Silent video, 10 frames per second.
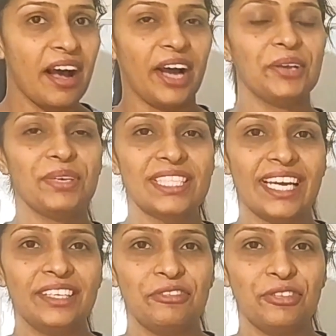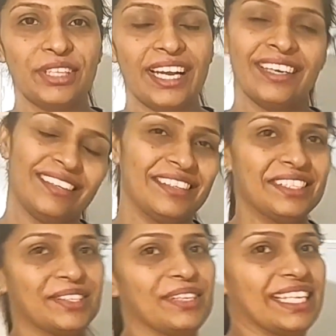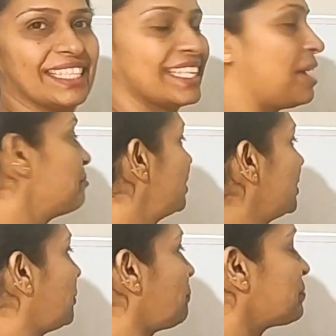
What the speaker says: Are you excited for that? So let's come here.